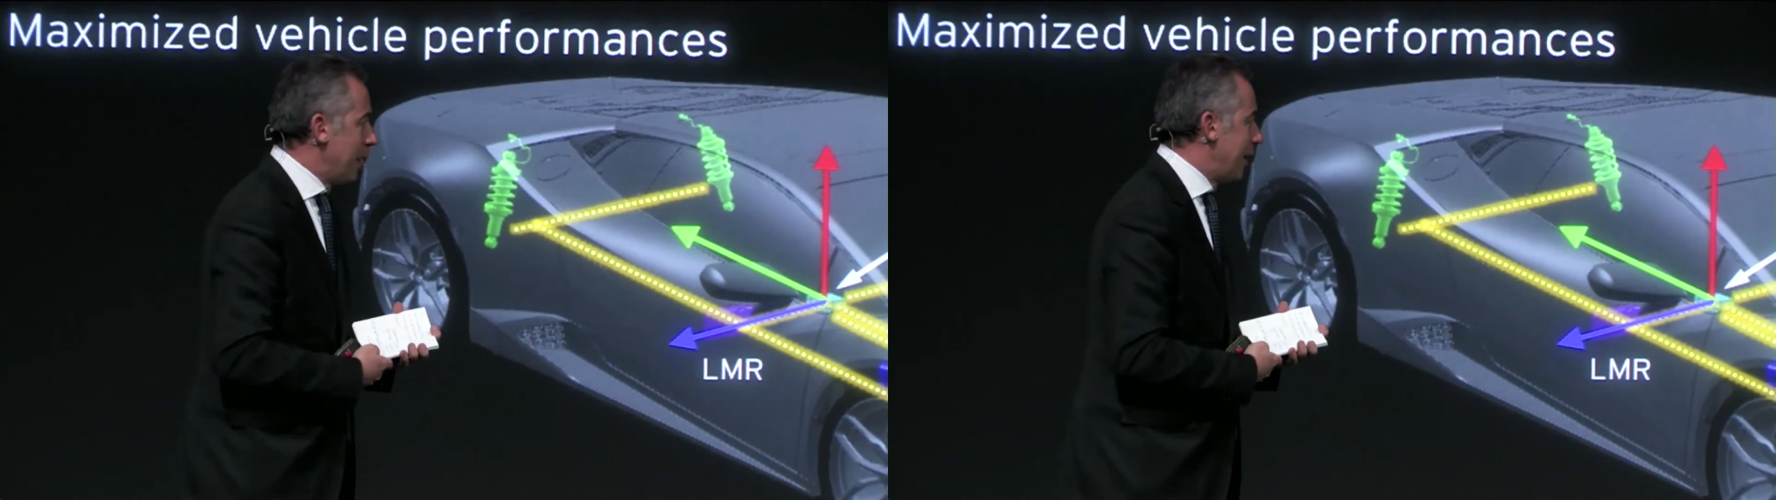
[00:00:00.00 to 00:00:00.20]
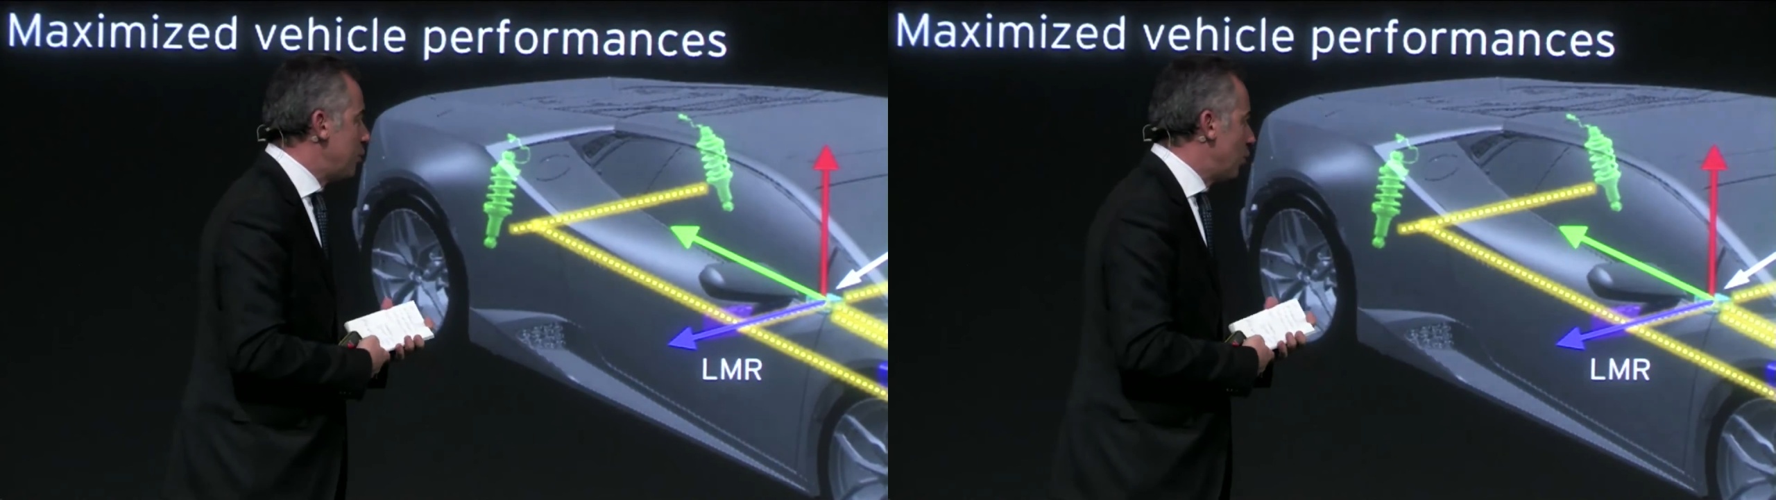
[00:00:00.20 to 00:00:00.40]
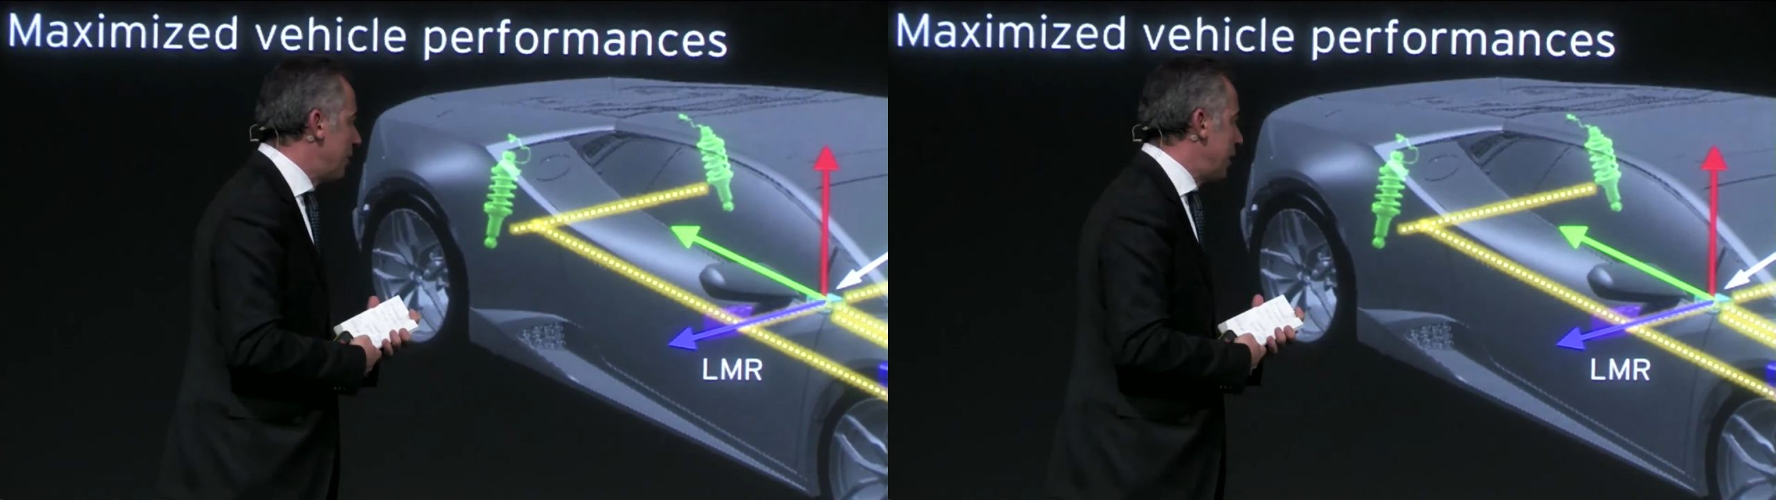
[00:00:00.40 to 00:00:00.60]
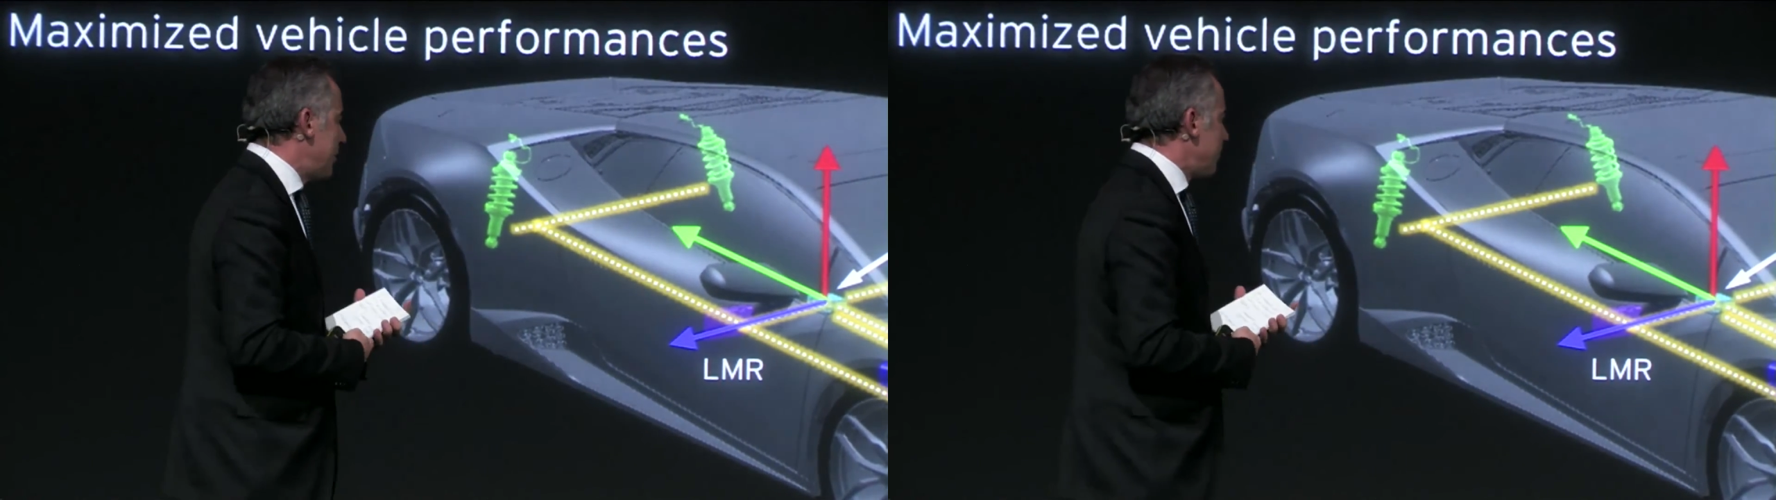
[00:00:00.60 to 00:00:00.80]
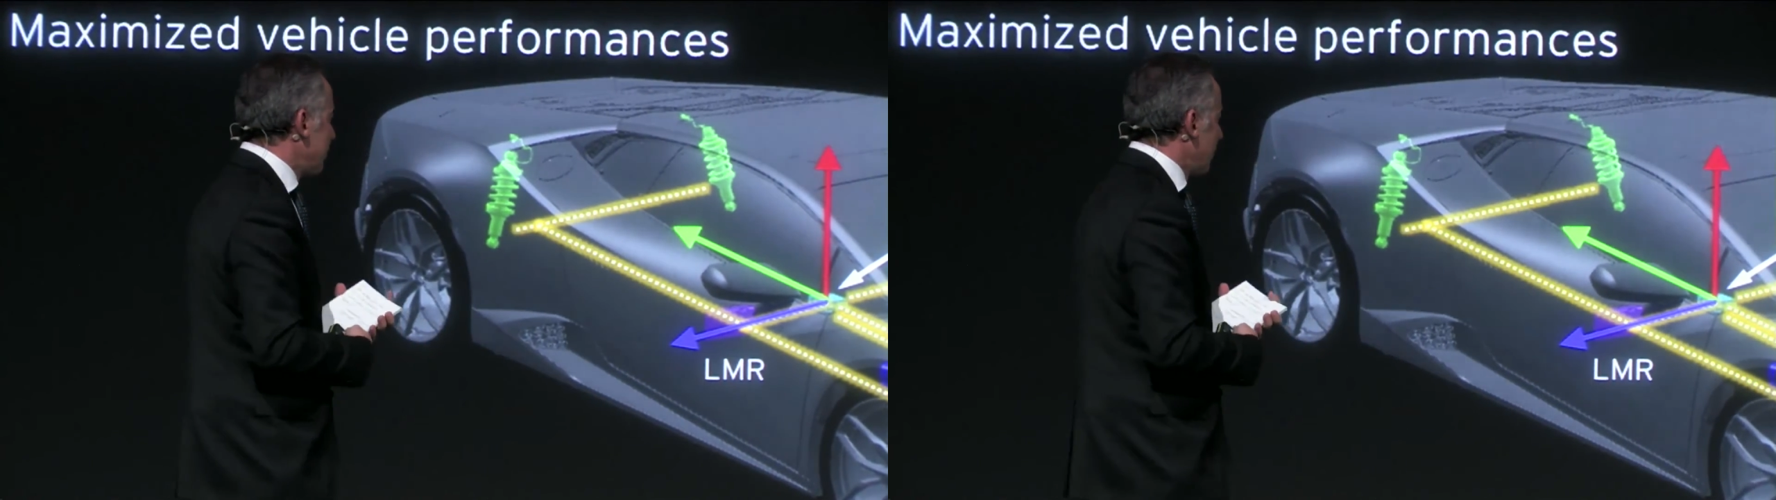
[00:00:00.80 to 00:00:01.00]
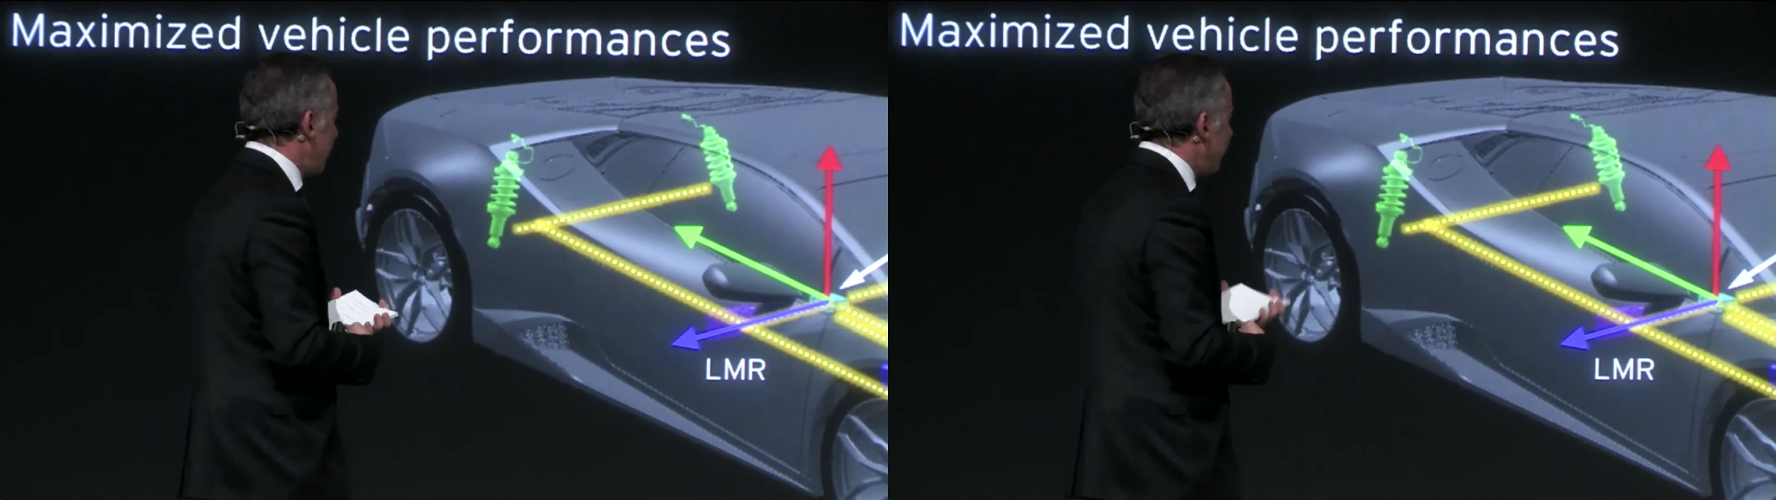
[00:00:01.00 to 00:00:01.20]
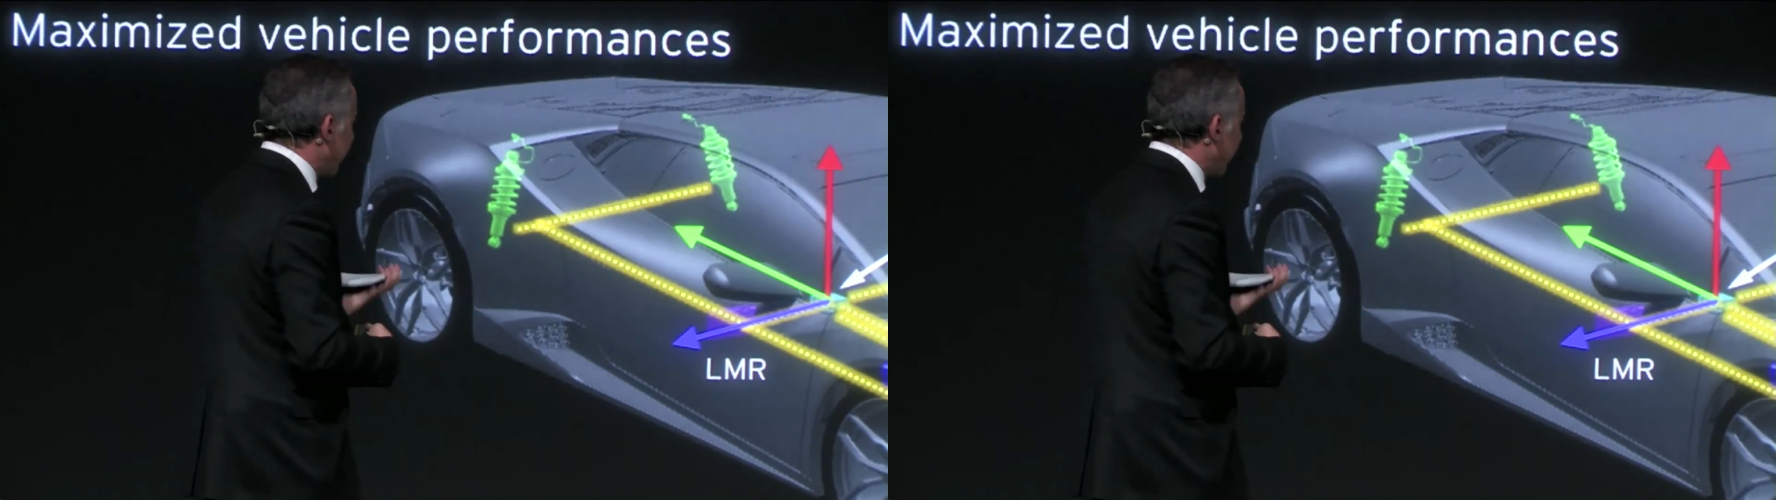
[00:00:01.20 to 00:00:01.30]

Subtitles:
And normally in